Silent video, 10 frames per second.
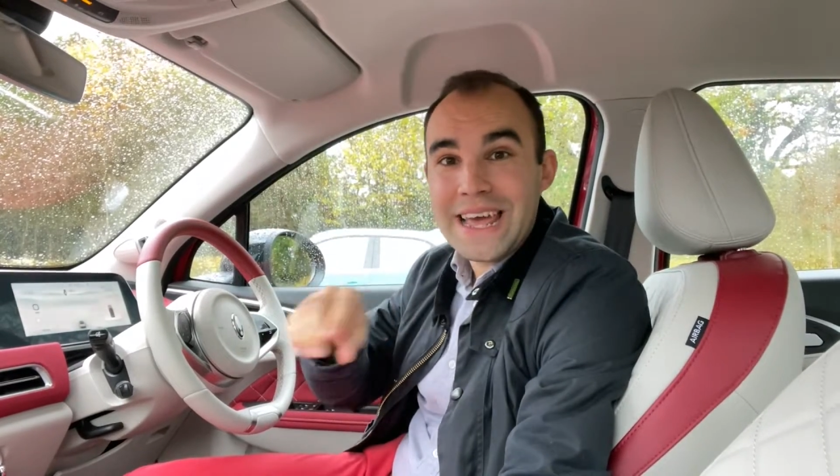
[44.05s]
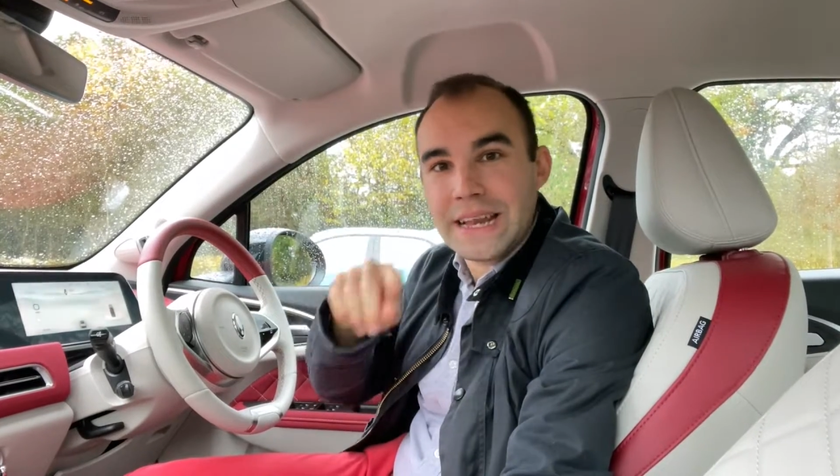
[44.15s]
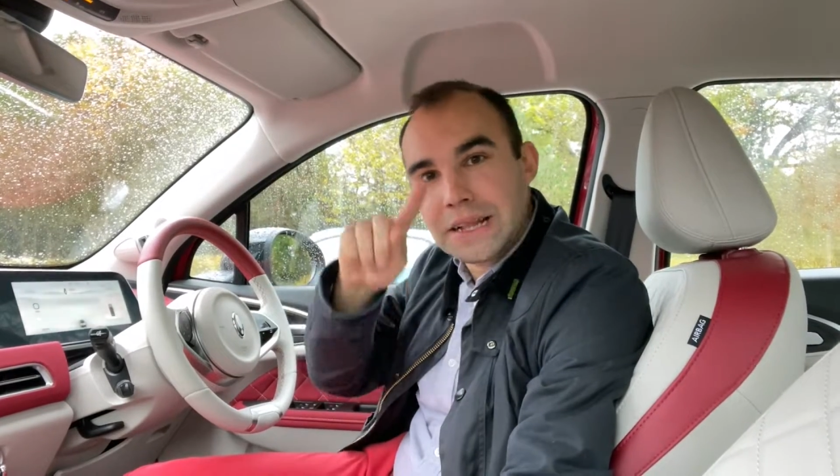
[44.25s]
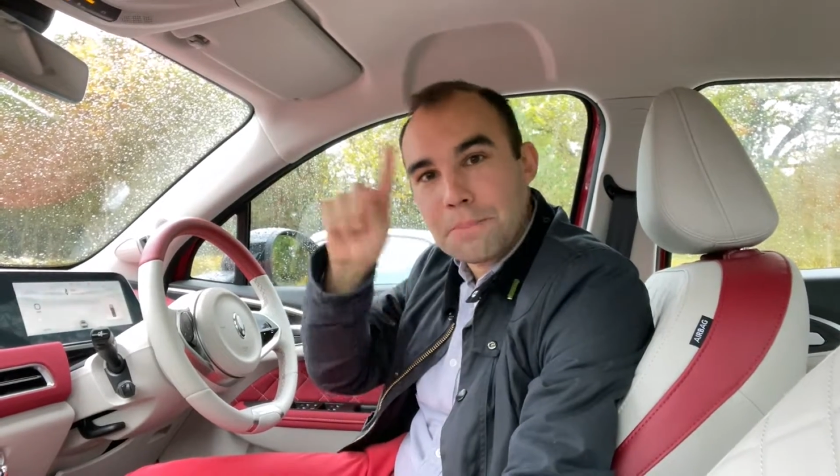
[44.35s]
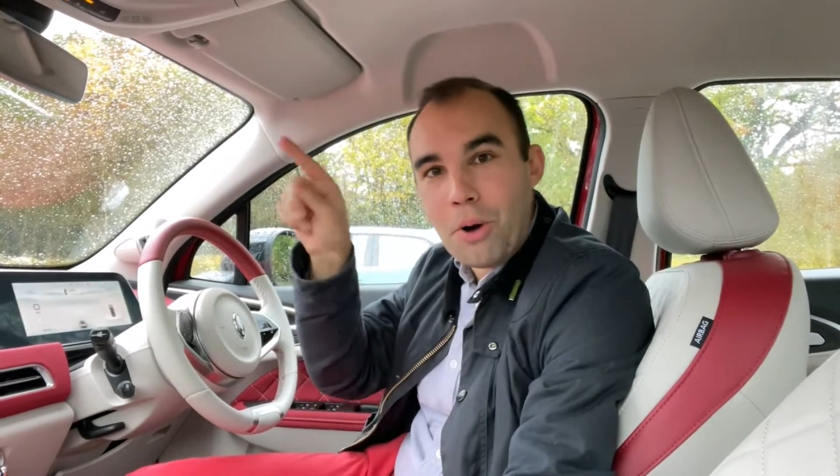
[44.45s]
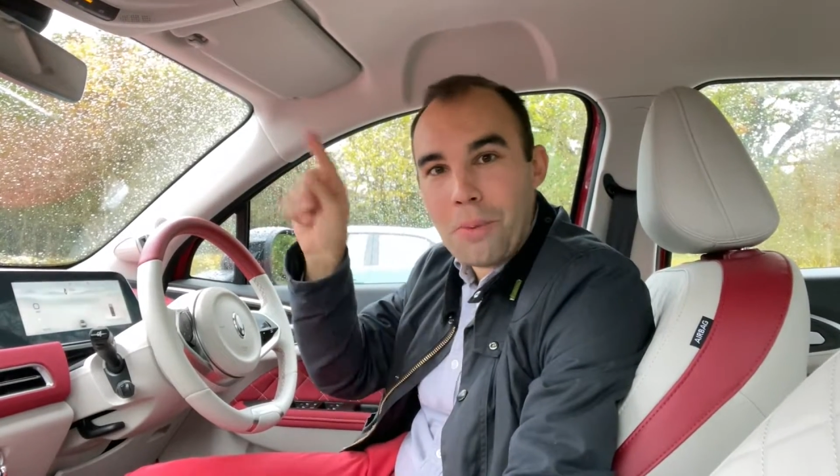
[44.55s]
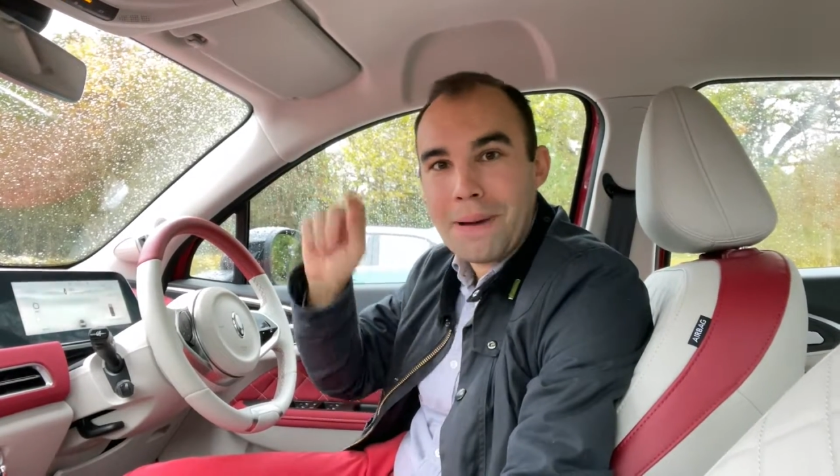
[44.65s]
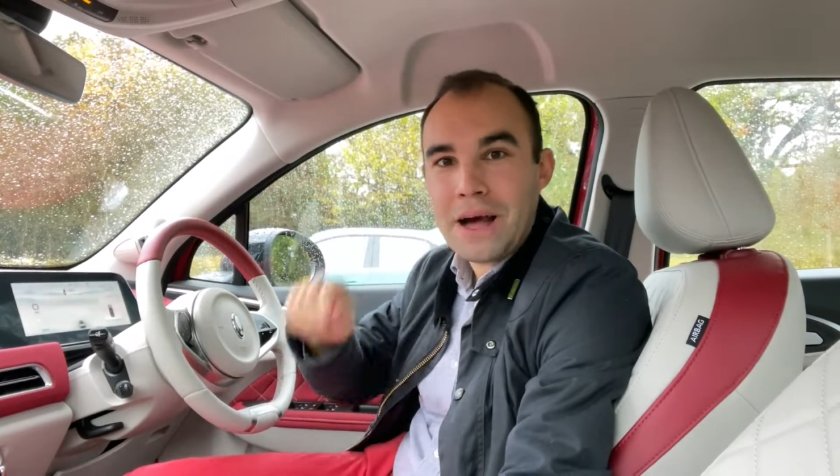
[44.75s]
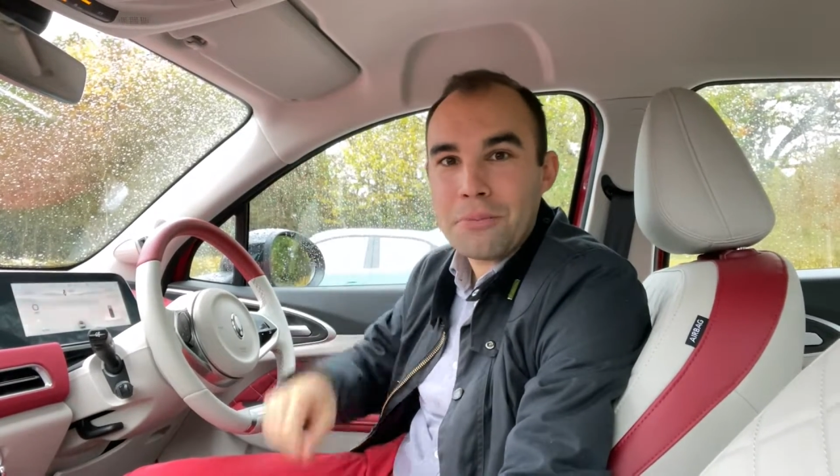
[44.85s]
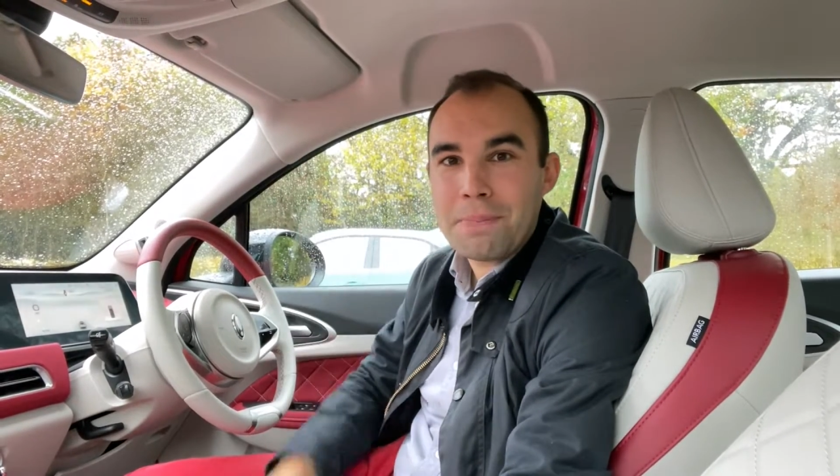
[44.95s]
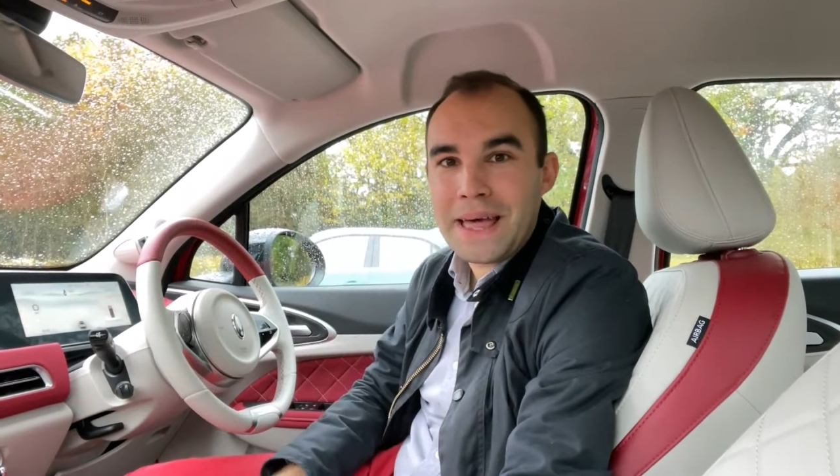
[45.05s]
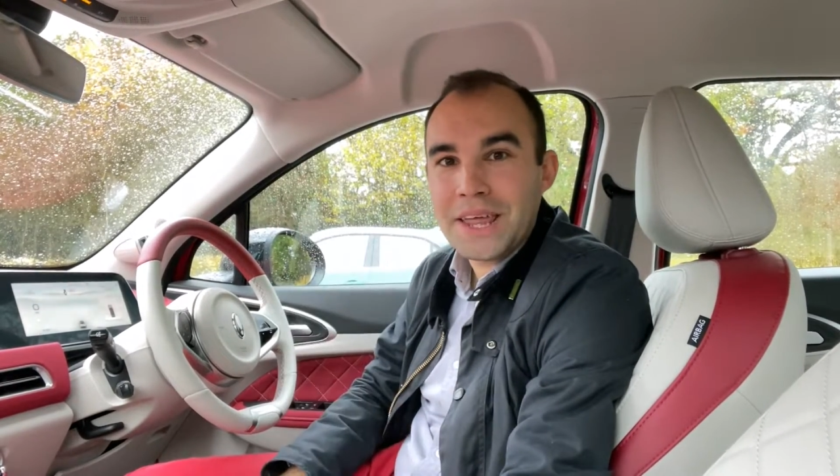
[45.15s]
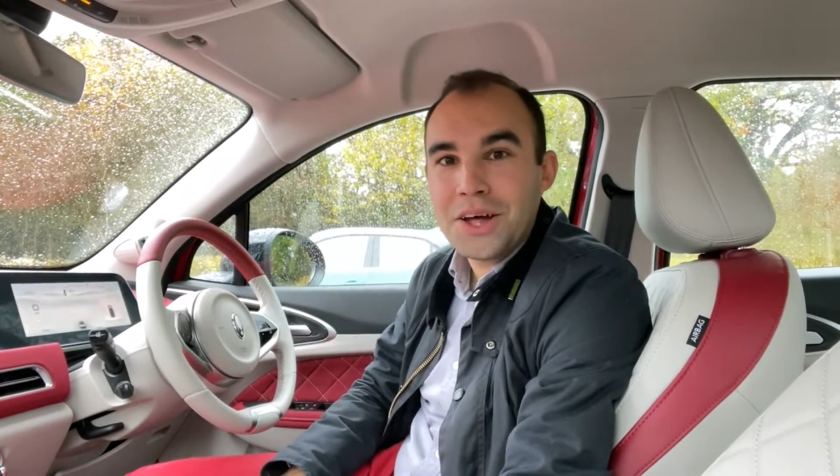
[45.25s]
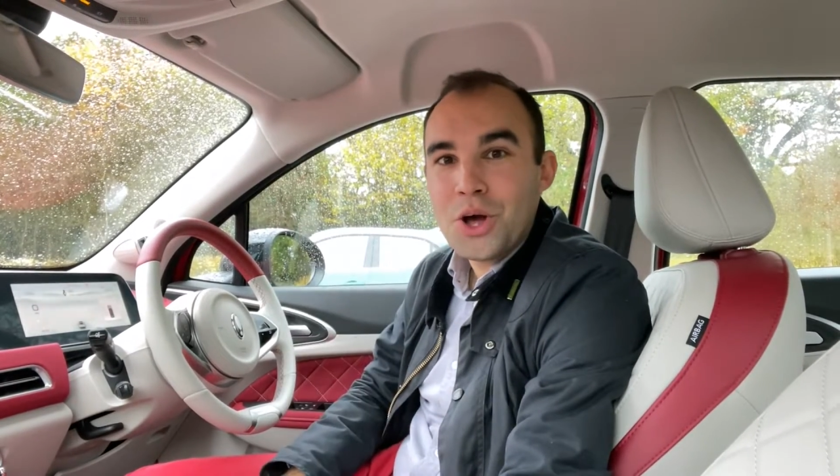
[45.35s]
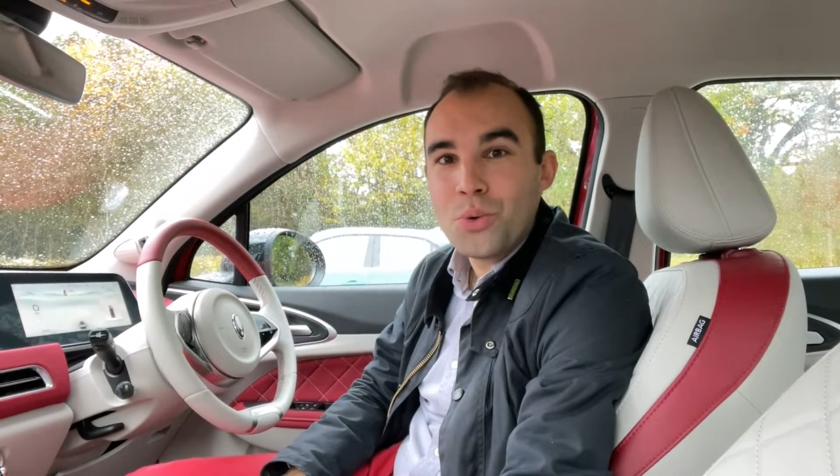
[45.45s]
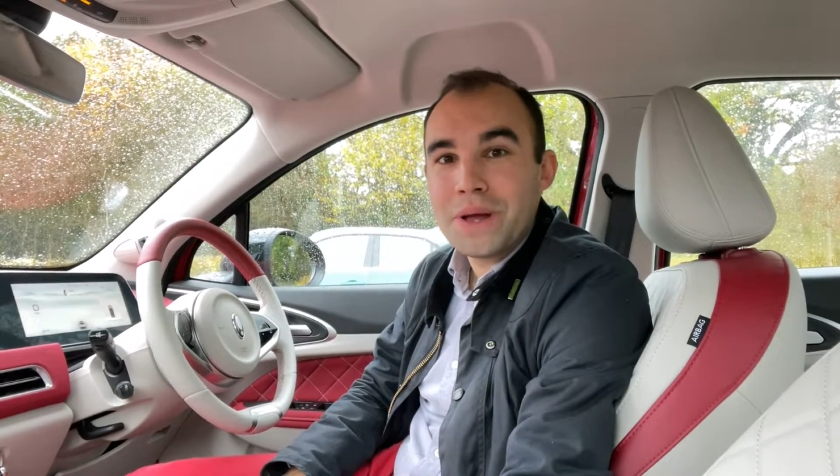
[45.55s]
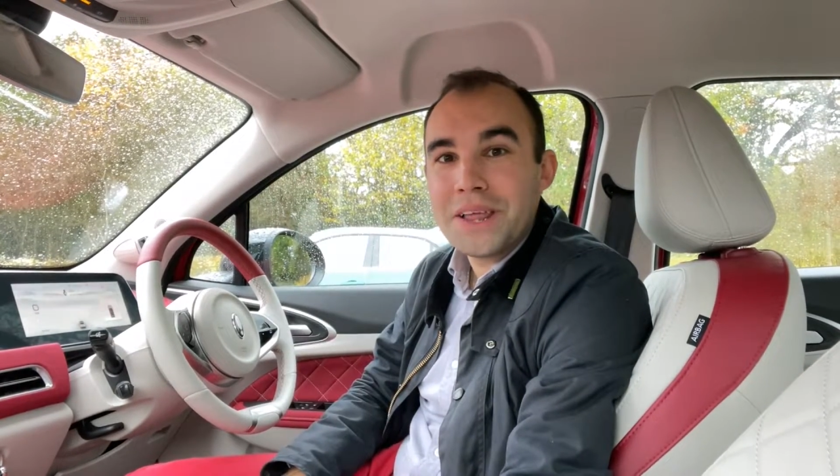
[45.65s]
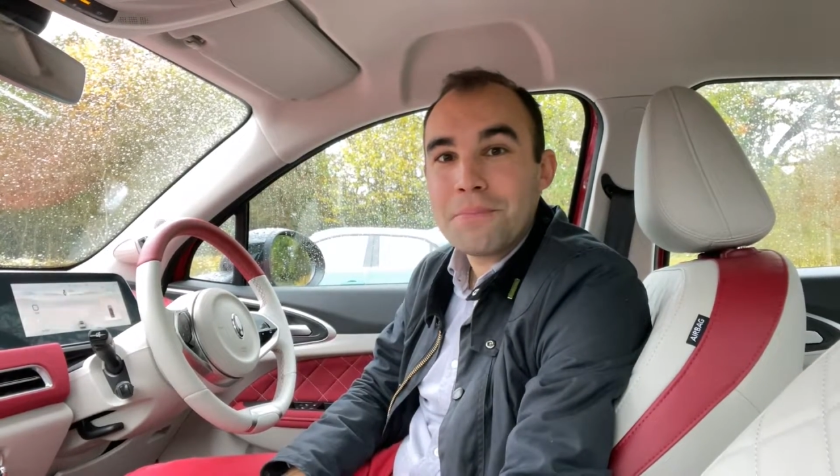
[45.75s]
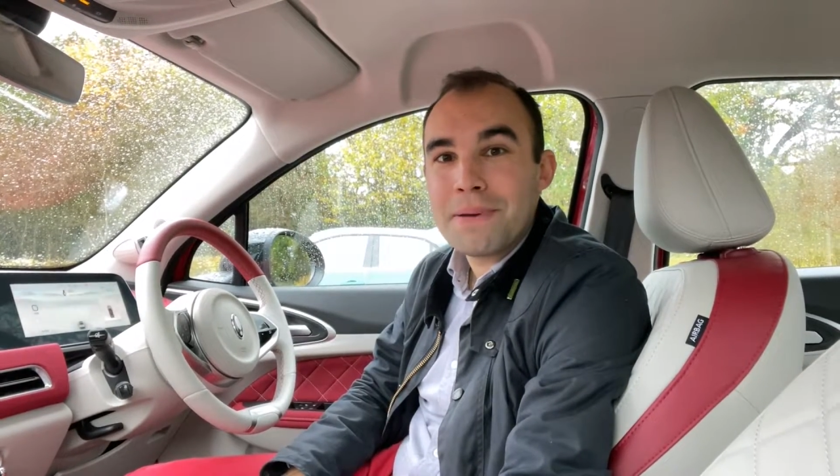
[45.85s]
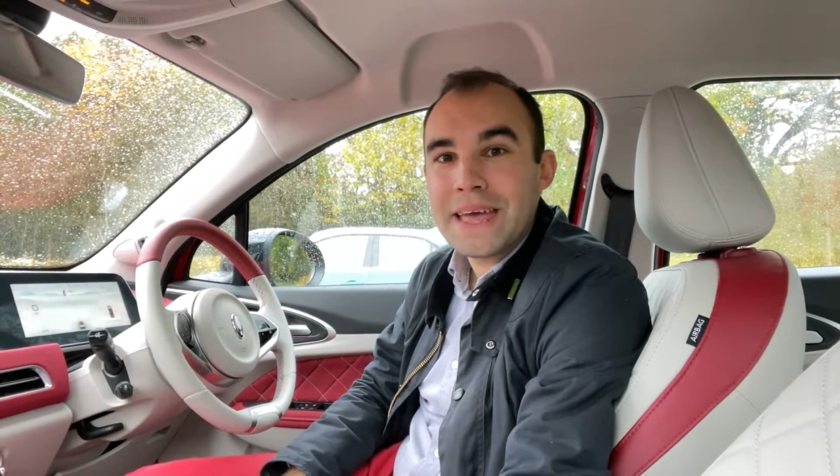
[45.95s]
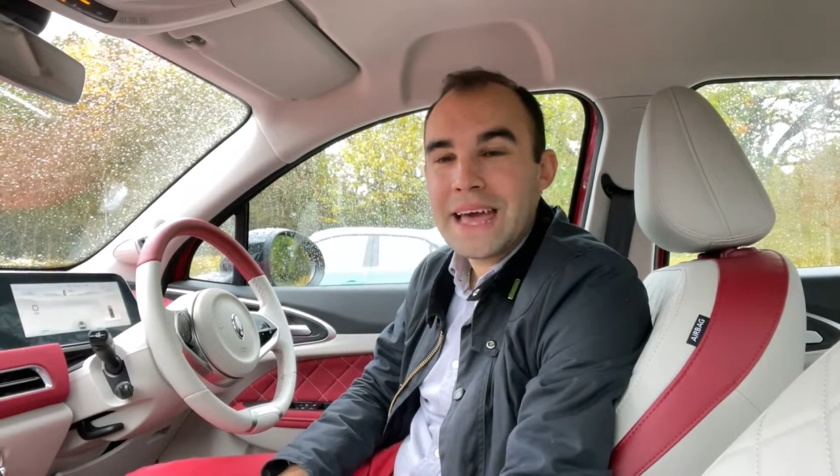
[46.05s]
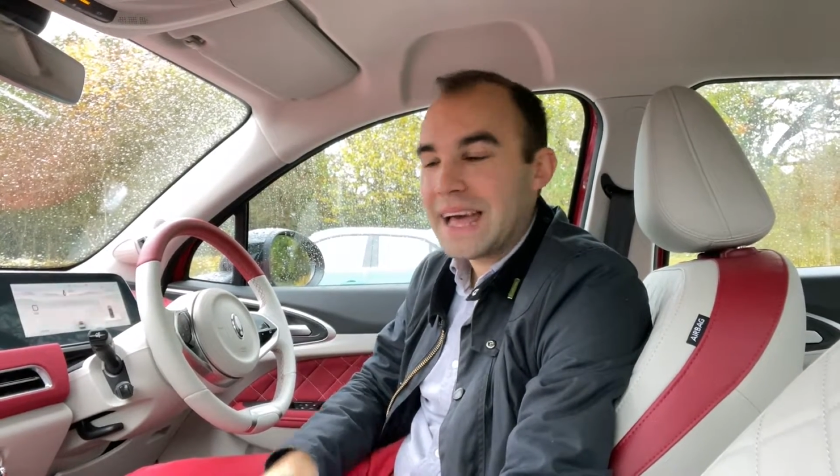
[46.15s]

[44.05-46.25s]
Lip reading: a little pop-out banner will appear,